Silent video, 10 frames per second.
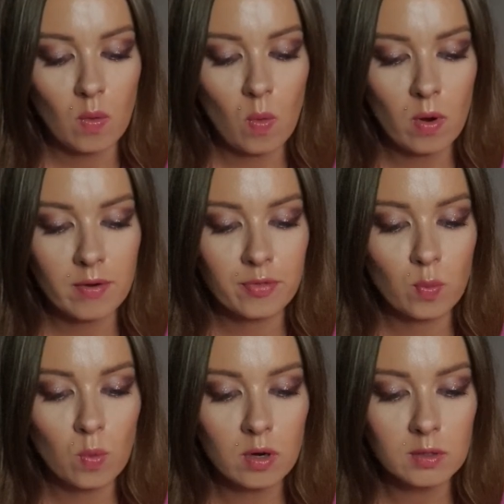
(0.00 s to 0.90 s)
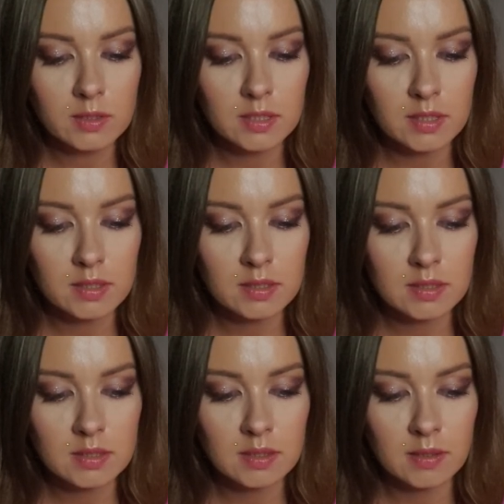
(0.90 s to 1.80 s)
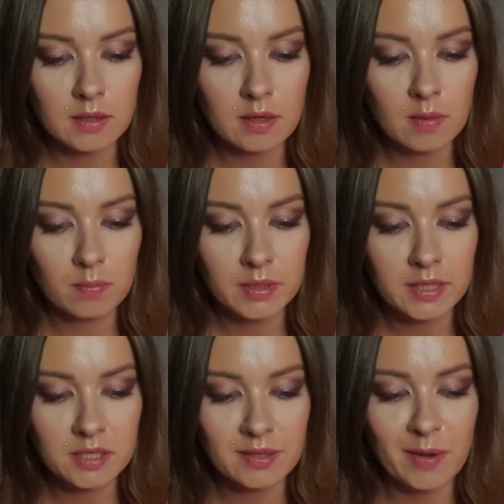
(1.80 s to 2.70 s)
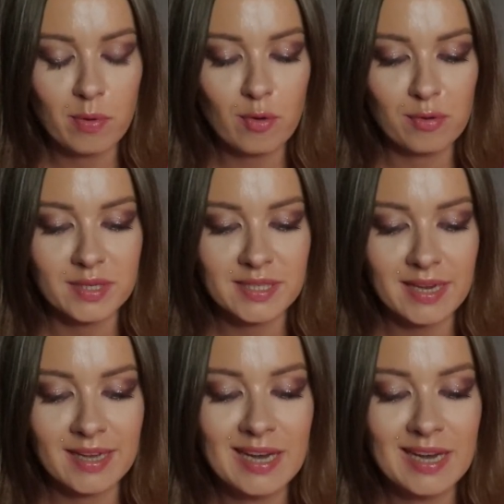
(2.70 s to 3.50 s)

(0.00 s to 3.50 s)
Or the world is completing, like progress,